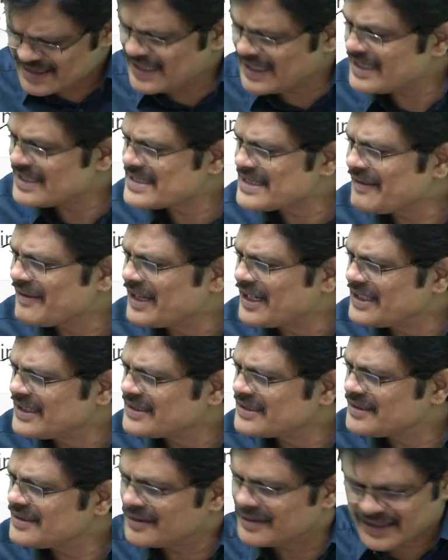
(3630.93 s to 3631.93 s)
7,
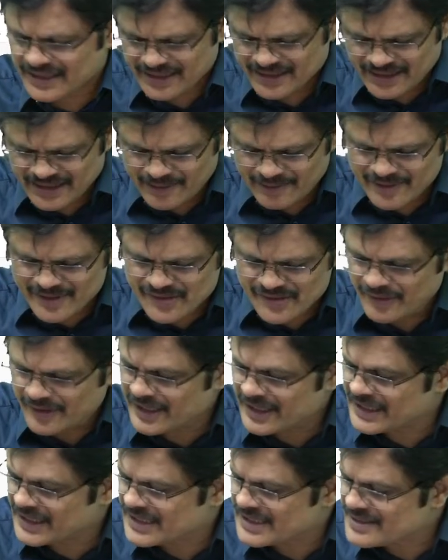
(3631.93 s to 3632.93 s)
8. Okay, I always
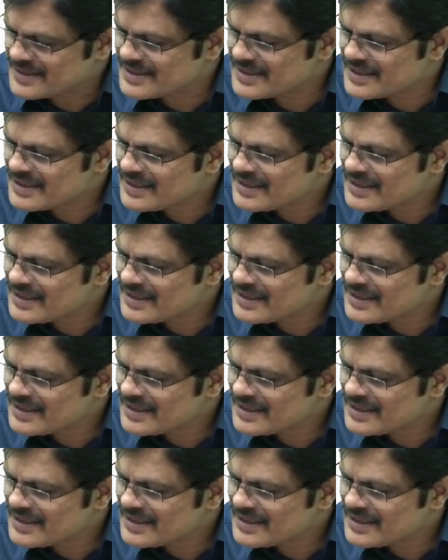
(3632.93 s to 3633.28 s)
forget this.